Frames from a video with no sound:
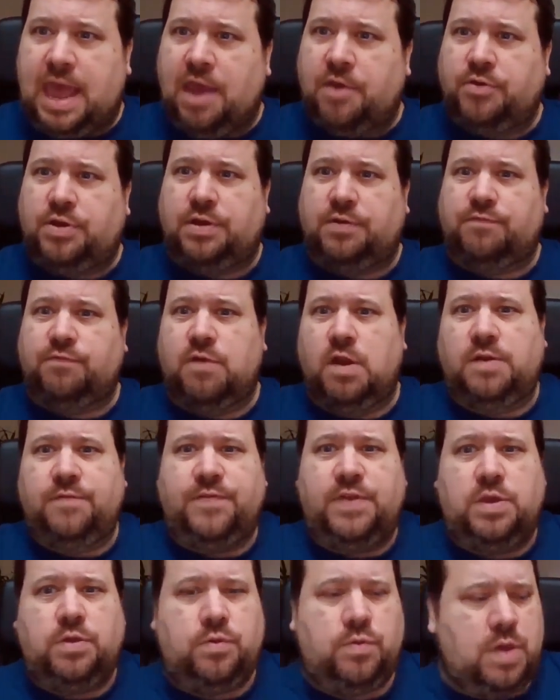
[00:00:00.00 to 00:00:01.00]
out in front
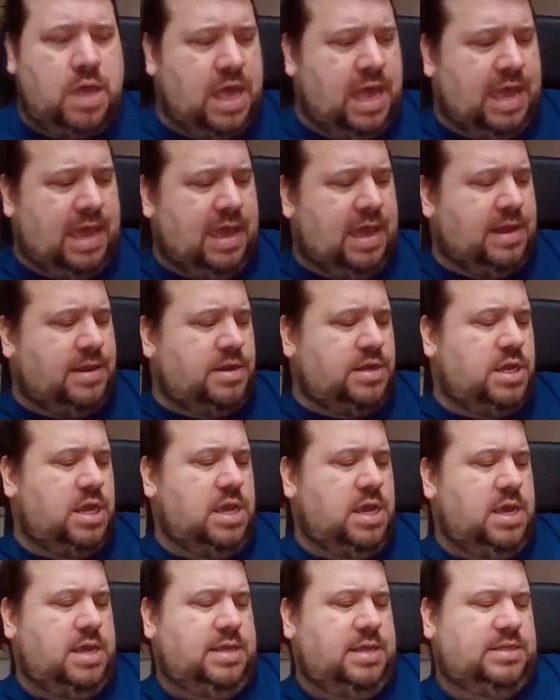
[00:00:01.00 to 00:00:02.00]
of you. And
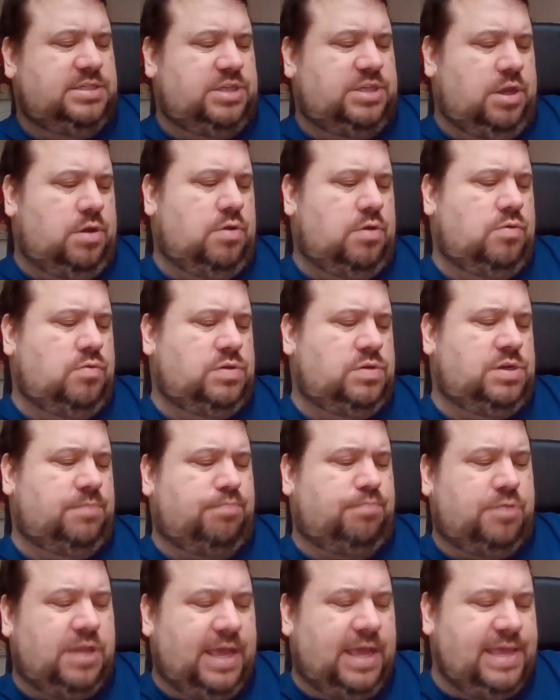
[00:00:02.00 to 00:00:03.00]
so to
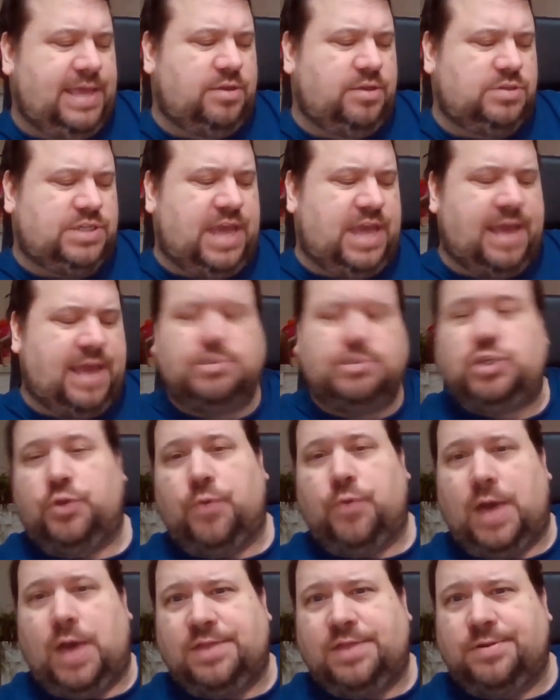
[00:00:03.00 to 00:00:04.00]
play those games,
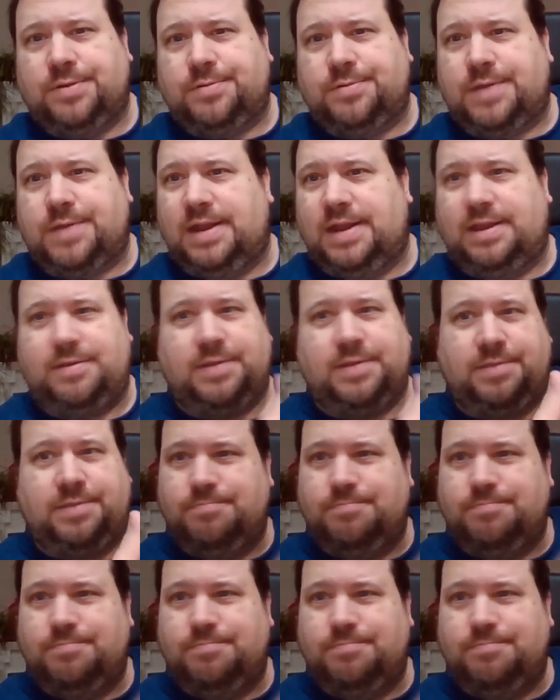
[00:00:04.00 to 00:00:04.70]
you either kind of